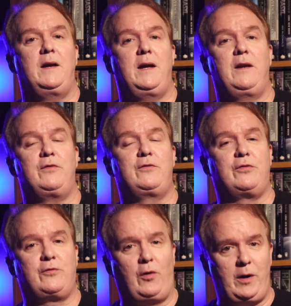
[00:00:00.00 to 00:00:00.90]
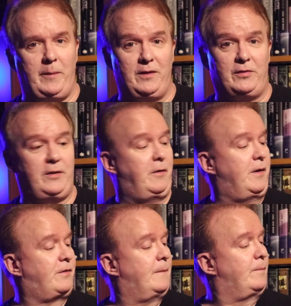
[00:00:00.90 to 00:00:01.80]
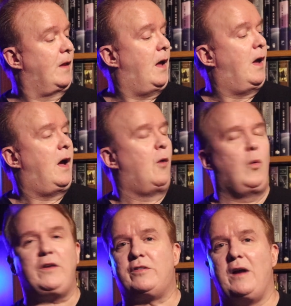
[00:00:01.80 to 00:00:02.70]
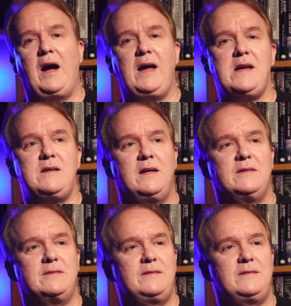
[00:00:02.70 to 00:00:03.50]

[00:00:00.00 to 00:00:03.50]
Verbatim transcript: in his Destroyerman series, which I